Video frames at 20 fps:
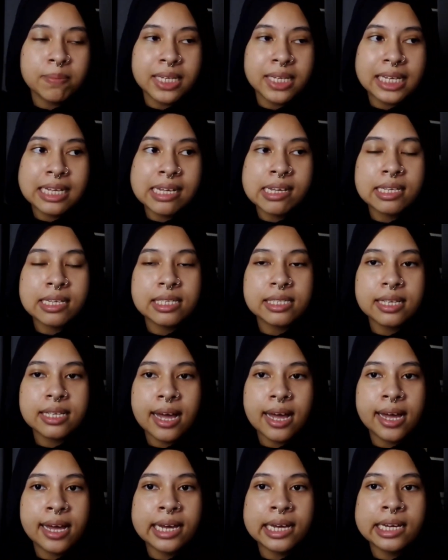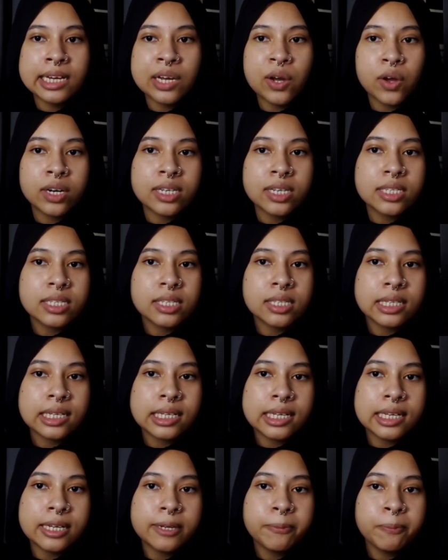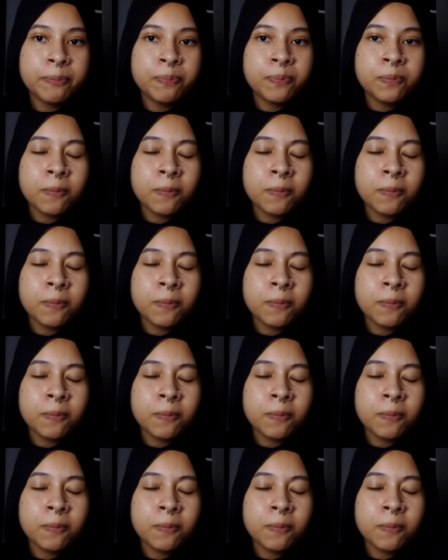because I honestly,